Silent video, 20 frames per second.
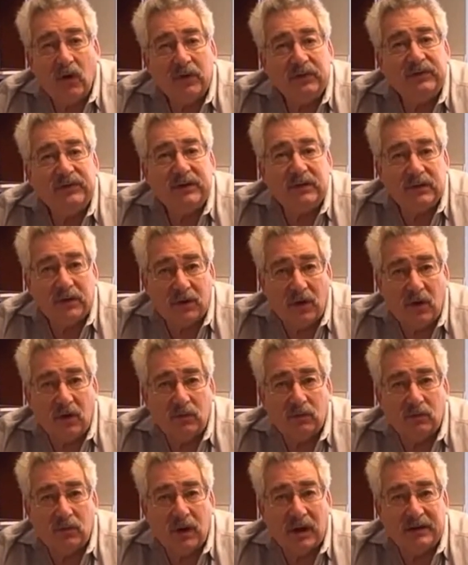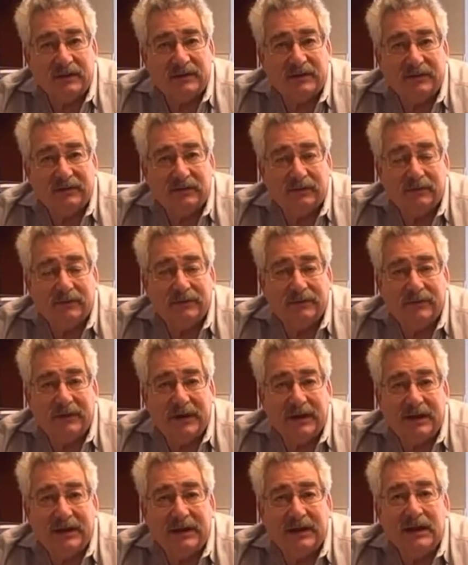causing the cone-rod
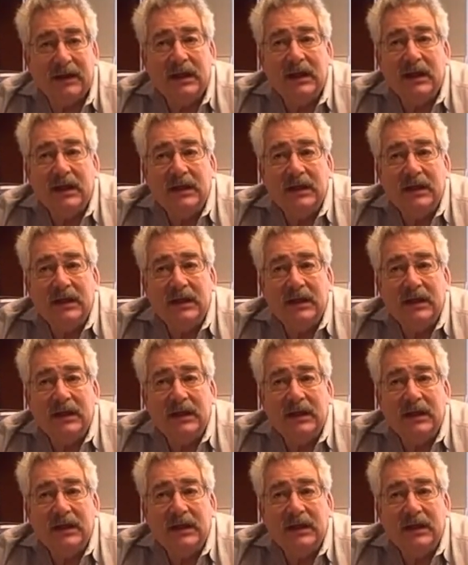dystrophy,